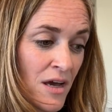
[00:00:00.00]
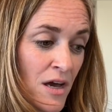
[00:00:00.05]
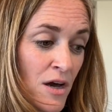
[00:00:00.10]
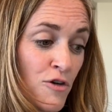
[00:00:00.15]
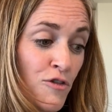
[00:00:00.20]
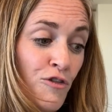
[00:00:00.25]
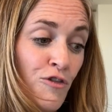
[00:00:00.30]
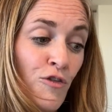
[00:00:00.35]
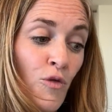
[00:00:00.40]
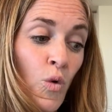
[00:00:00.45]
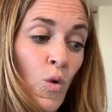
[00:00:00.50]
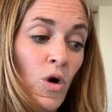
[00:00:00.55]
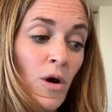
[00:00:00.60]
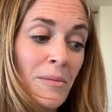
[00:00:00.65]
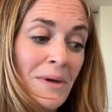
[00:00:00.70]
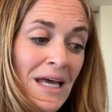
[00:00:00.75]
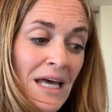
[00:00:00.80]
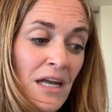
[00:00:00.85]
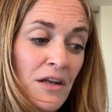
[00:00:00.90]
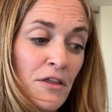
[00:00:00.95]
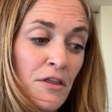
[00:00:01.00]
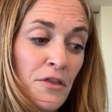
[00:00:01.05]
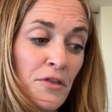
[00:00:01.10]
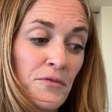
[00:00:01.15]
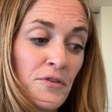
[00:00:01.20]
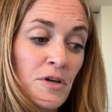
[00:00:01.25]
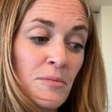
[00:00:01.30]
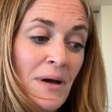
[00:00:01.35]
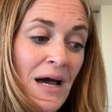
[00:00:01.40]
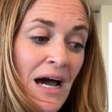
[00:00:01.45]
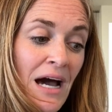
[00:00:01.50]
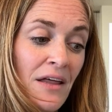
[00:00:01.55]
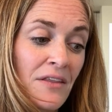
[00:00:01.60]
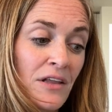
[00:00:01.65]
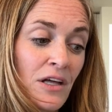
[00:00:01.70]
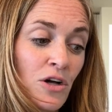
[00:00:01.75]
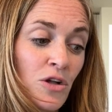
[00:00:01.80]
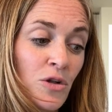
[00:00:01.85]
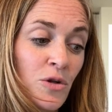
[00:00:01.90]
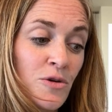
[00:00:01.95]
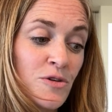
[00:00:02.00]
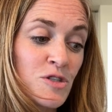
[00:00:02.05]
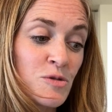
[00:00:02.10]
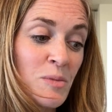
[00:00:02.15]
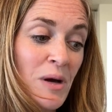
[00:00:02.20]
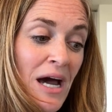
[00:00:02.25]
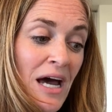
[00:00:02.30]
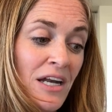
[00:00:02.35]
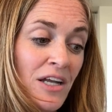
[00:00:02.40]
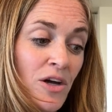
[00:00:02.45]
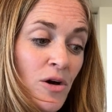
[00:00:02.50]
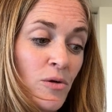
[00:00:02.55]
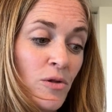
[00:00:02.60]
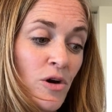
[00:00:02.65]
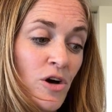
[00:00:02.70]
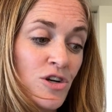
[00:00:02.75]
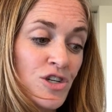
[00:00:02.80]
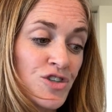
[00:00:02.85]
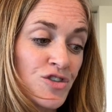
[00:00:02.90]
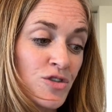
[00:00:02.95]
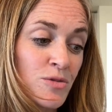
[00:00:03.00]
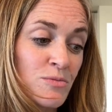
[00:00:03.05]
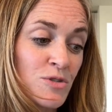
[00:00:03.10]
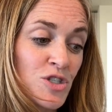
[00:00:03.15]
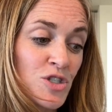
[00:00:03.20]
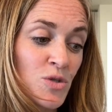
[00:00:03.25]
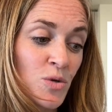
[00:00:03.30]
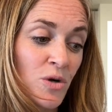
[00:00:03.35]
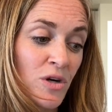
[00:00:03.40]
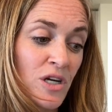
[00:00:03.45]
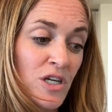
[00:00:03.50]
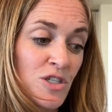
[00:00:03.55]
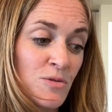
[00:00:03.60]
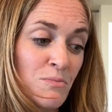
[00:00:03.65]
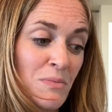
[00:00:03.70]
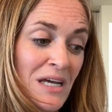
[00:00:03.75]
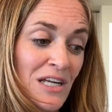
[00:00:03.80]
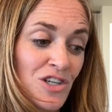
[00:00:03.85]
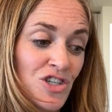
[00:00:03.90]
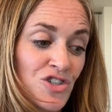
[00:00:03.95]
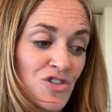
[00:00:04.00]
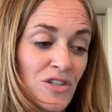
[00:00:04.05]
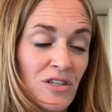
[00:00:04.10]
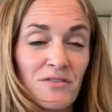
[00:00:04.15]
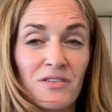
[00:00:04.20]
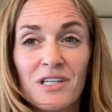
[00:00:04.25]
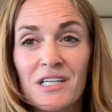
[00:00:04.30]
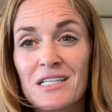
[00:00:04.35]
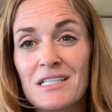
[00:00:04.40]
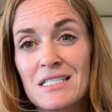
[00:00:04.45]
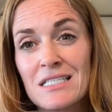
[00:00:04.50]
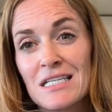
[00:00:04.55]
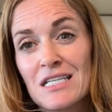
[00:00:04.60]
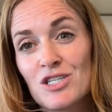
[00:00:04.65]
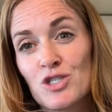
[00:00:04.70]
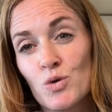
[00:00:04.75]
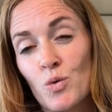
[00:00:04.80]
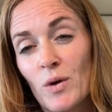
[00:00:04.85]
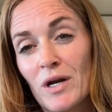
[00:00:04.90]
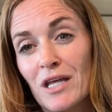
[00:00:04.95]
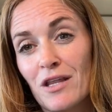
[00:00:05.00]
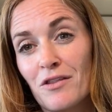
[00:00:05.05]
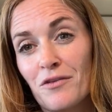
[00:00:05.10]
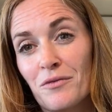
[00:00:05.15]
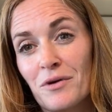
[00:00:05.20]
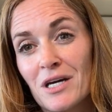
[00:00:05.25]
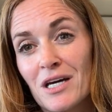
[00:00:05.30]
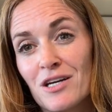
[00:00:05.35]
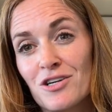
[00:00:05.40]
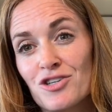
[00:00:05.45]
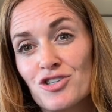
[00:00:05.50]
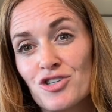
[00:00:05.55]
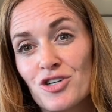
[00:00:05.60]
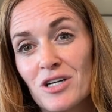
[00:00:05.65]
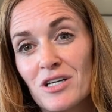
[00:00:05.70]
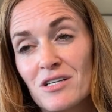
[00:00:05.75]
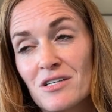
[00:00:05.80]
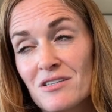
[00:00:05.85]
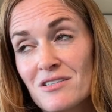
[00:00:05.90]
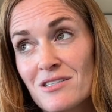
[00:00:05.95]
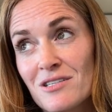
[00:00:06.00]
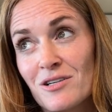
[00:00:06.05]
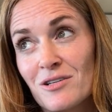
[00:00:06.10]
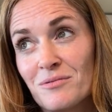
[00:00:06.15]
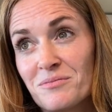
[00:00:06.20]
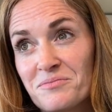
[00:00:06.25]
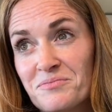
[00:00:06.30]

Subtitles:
4 bed, 3 bath, enclosed patio, laundry room, storage, Main Street of Valencia, 2,300. So